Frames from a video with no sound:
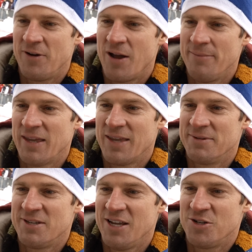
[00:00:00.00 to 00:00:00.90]
you're not making
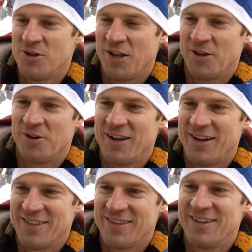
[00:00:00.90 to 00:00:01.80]
mistakes, you're not learning
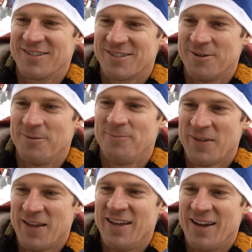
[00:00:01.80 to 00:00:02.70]
anything. So
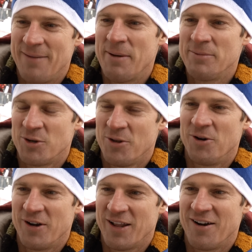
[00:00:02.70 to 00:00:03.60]
I'm, I'm sure they're
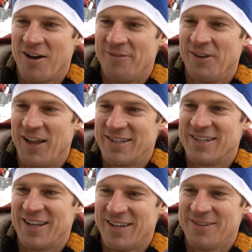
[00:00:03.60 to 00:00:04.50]
learning an awful lot
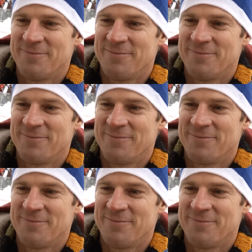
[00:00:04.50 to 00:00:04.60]
today.